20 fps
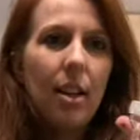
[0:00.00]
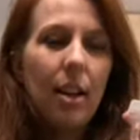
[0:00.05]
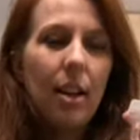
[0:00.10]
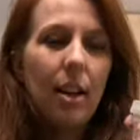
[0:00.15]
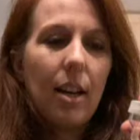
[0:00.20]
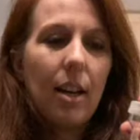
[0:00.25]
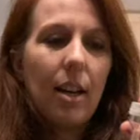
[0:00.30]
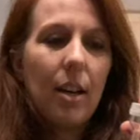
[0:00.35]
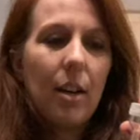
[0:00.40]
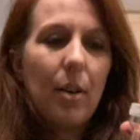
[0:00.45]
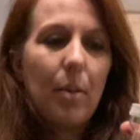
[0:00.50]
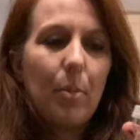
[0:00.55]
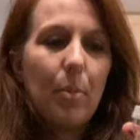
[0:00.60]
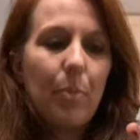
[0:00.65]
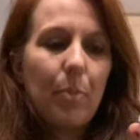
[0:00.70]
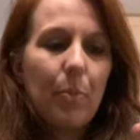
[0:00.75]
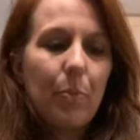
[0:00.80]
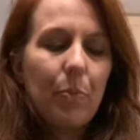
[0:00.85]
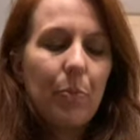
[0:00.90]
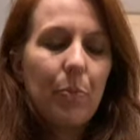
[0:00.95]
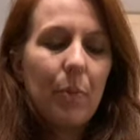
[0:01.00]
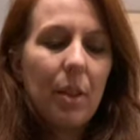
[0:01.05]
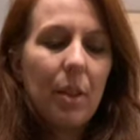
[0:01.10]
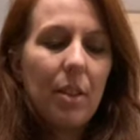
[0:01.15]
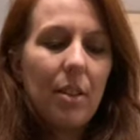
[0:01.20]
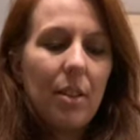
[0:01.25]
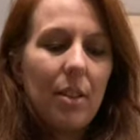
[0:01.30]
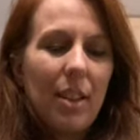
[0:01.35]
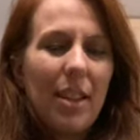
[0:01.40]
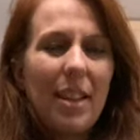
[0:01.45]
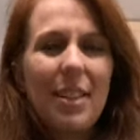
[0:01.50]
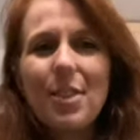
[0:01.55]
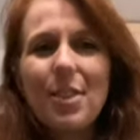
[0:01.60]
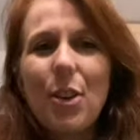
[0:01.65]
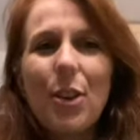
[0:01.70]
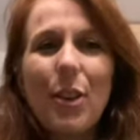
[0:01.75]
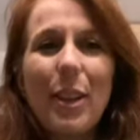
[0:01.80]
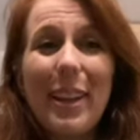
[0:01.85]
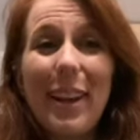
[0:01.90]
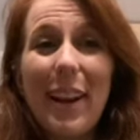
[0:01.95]
I think it's
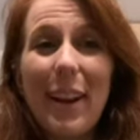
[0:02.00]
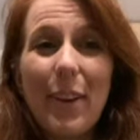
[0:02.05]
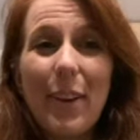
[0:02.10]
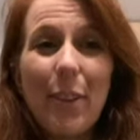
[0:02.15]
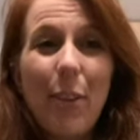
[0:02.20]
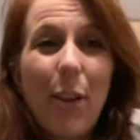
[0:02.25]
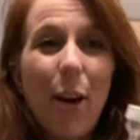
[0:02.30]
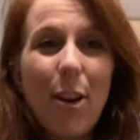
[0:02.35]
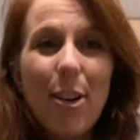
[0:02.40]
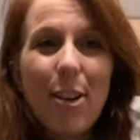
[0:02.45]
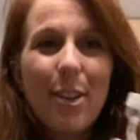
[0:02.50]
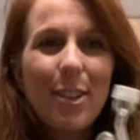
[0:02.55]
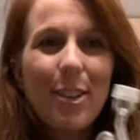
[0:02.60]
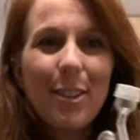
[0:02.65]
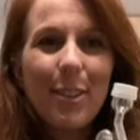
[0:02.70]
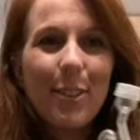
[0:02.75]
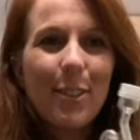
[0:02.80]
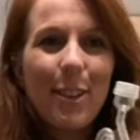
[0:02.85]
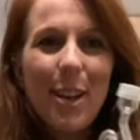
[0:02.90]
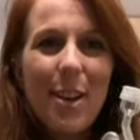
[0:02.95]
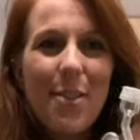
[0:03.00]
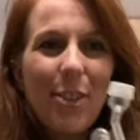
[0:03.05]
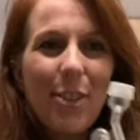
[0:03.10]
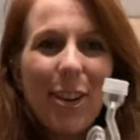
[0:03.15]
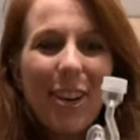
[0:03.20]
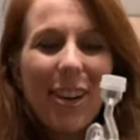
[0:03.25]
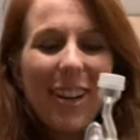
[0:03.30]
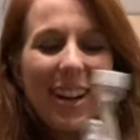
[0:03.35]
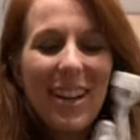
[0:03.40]
called like an airlock or whatever.